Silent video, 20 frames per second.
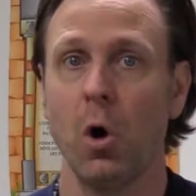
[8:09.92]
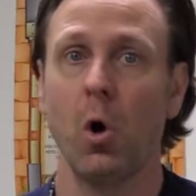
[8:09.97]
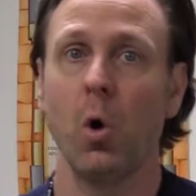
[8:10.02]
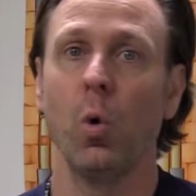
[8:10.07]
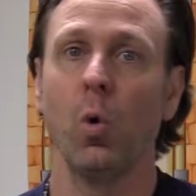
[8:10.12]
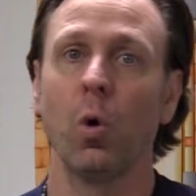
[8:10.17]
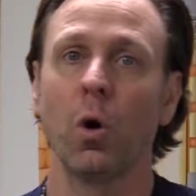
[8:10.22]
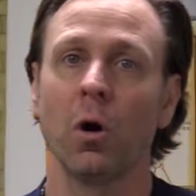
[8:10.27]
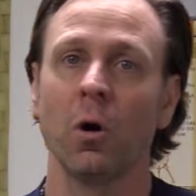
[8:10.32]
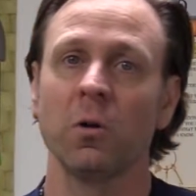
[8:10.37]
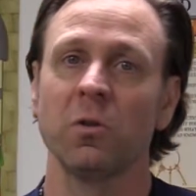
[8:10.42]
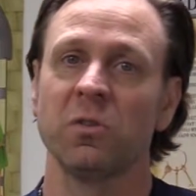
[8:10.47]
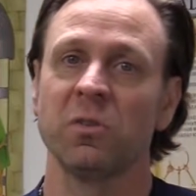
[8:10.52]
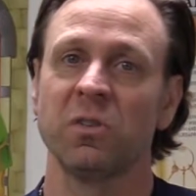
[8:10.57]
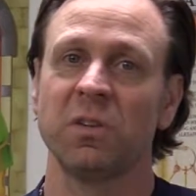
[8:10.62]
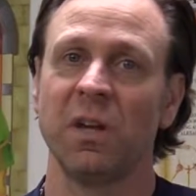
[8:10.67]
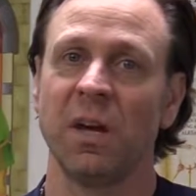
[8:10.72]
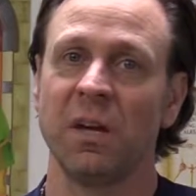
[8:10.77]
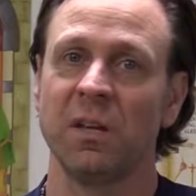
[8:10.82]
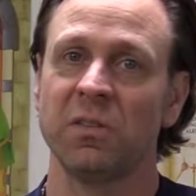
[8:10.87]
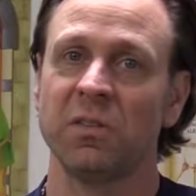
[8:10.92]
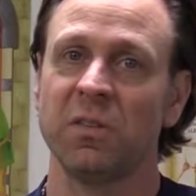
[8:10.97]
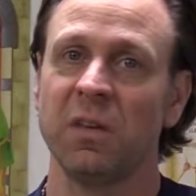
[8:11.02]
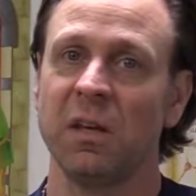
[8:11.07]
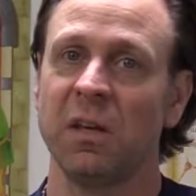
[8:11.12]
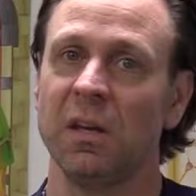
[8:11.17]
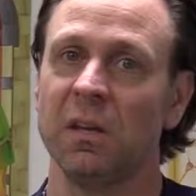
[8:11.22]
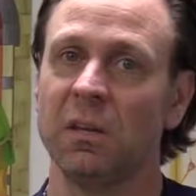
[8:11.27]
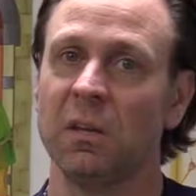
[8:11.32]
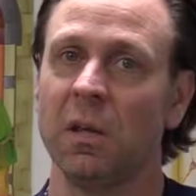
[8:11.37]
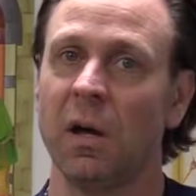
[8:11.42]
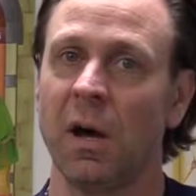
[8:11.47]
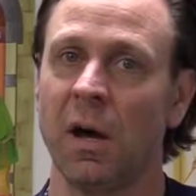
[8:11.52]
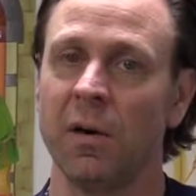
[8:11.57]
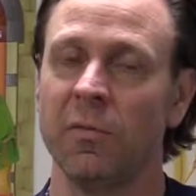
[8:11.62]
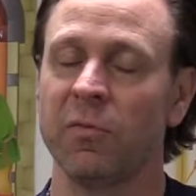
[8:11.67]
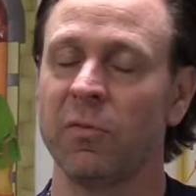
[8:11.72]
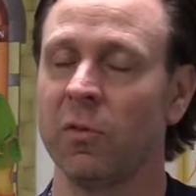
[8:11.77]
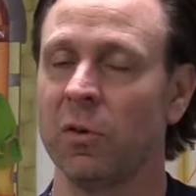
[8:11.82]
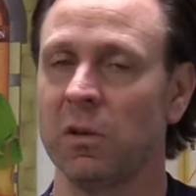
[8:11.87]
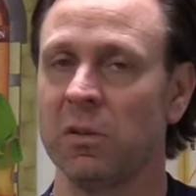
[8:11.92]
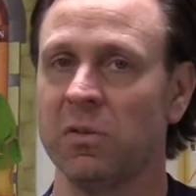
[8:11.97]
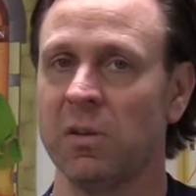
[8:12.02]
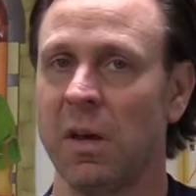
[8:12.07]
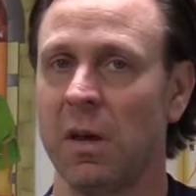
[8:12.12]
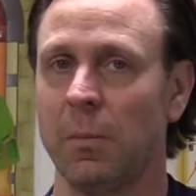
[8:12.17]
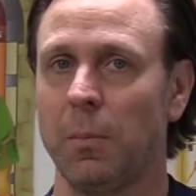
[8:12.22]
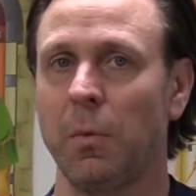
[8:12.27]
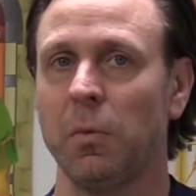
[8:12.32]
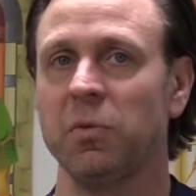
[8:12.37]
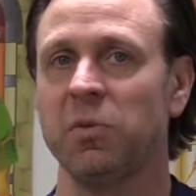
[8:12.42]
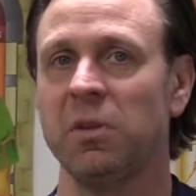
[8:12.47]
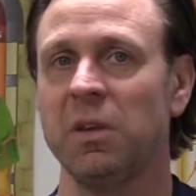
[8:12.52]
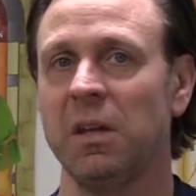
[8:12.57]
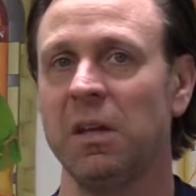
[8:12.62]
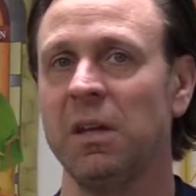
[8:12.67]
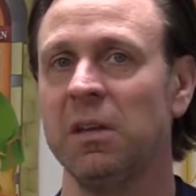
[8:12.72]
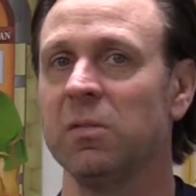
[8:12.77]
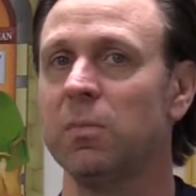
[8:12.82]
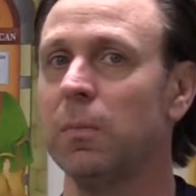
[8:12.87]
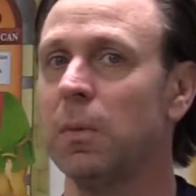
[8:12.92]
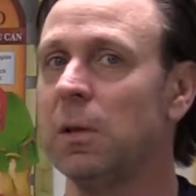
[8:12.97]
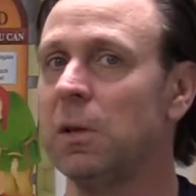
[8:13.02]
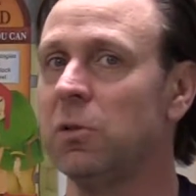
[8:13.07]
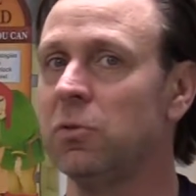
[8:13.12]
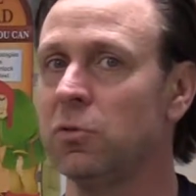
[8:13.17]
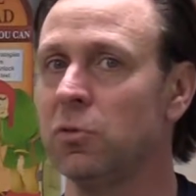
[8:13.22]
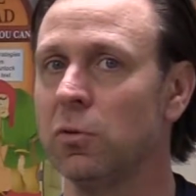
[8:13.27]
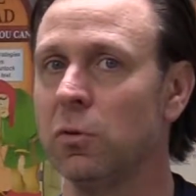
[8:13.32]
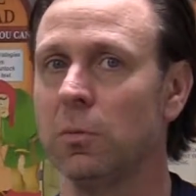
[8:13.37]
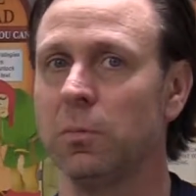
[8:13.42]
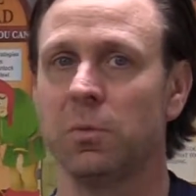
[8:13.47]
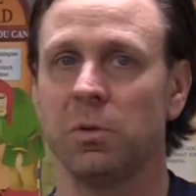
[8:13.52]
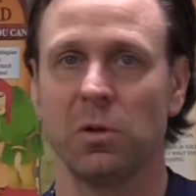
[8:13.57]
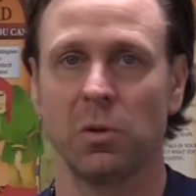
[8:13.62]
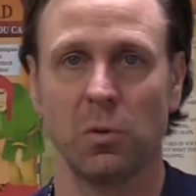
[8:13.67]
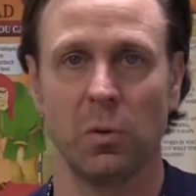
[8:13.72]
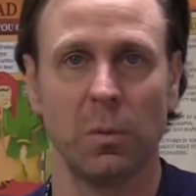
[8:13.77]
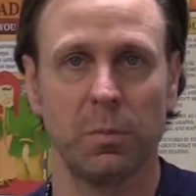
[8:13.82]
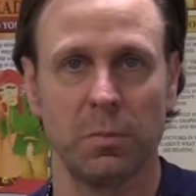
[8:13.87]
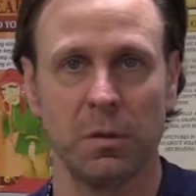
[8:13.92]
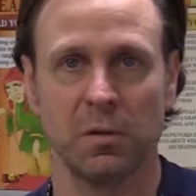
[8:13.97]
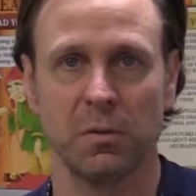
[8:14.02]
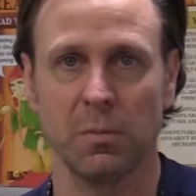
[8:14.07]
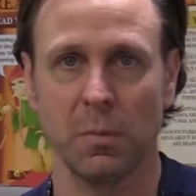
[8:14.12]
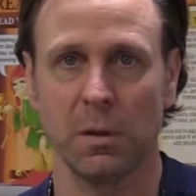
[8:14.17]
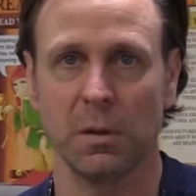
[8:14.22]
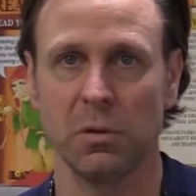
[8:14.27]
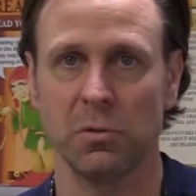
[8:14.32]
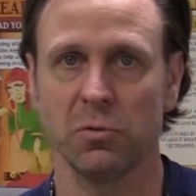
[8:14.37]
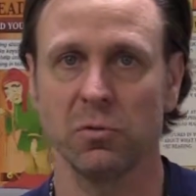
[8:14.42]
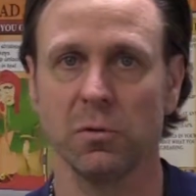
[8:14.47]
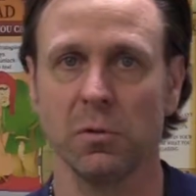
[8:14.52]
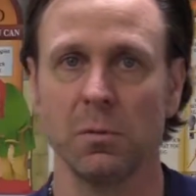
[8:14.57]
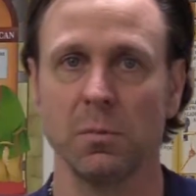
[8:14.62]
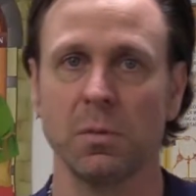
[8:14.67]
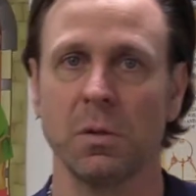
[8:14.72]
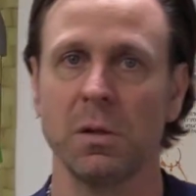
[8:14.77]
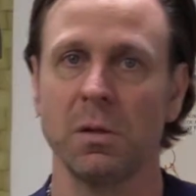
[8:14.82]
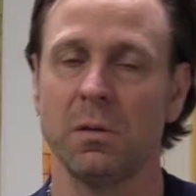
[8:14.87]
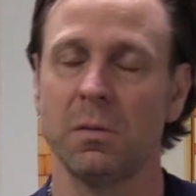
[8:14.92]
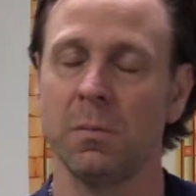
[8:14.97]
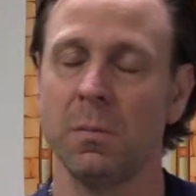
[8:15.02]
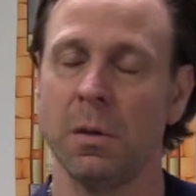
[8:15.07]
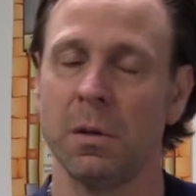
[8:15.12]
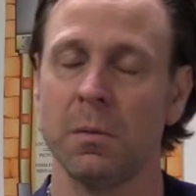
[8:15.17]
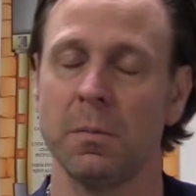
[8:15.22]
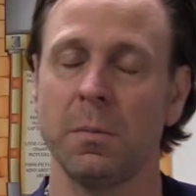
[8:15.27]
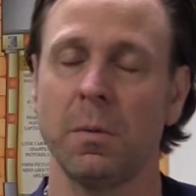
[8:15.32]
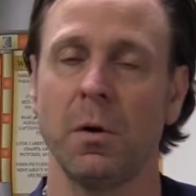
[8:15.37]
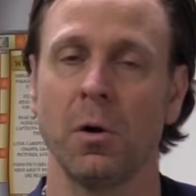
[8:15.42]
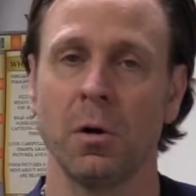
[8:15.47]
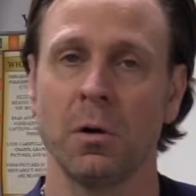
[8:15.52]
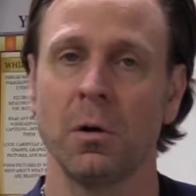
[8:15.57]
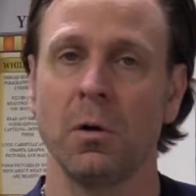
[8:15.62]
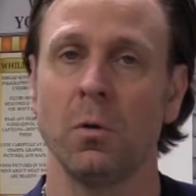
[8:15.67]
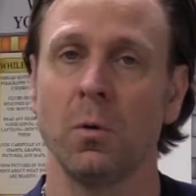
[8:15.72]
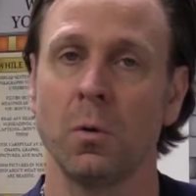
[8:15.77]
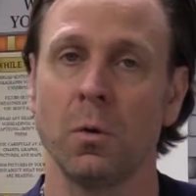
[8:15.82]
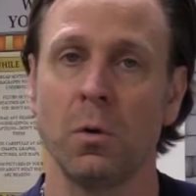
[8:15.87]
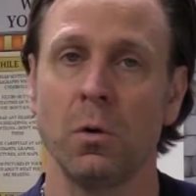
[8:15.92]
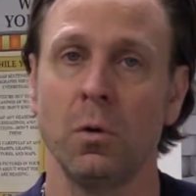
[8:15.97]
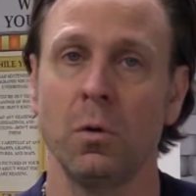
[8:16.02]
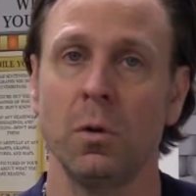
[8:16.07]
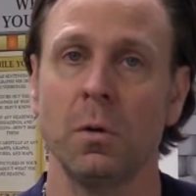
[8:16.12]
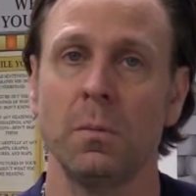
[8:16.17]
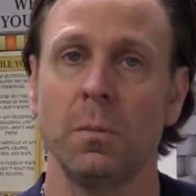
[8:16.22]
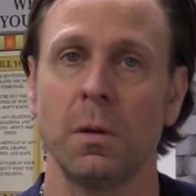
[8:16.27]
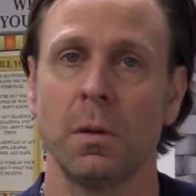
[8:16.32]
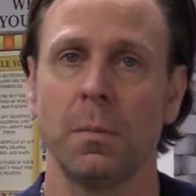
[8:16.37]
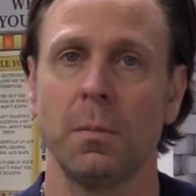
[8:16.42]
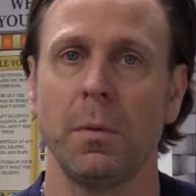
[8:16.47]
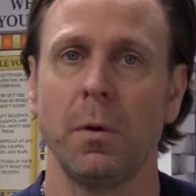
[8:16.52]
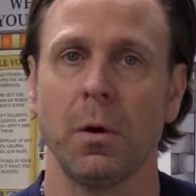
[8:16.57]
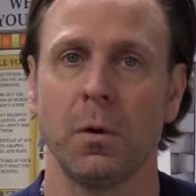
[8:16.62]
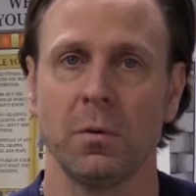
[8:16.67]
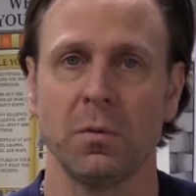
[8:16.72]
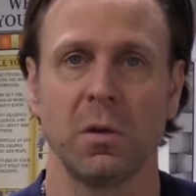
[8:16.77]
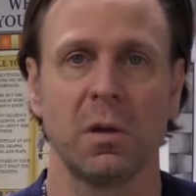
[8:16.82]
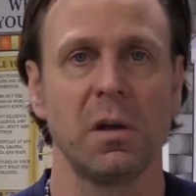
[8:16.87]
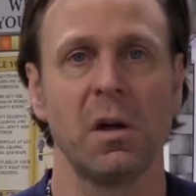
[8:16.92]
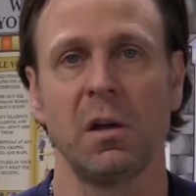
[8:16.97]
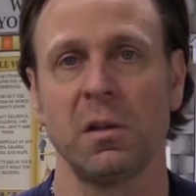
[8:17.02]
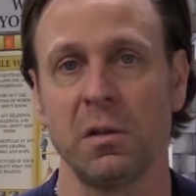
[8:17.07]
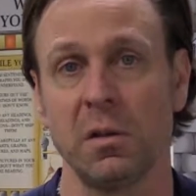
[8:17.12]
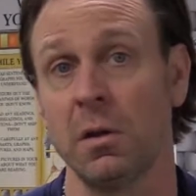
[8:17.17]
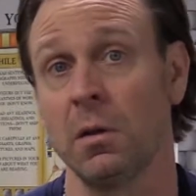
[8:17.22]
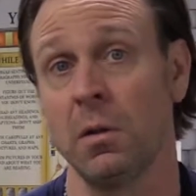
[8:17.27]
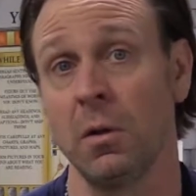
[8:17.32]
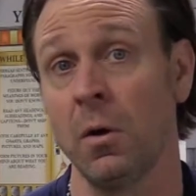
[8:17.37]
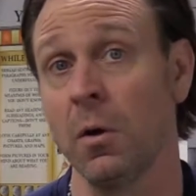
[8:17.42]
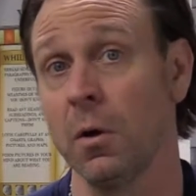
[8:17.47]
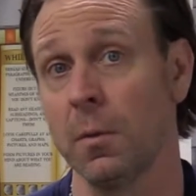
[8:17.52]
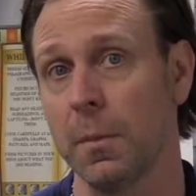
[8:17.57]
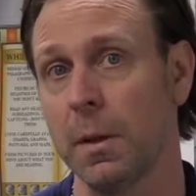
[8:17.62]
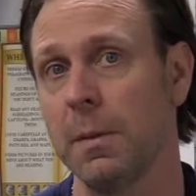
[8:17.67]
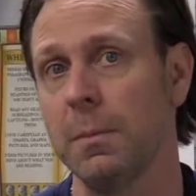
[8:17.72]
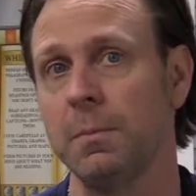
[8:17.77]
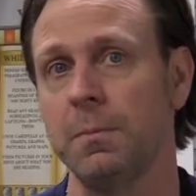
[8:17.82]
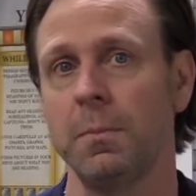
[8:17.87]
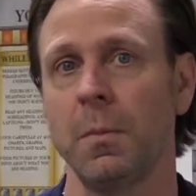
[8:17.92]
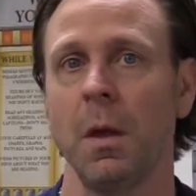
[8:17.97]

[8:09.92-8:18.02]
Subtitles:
Or states that had not, for example, sent as many troops, equipped as many troops, who had been a part of the Continental Army.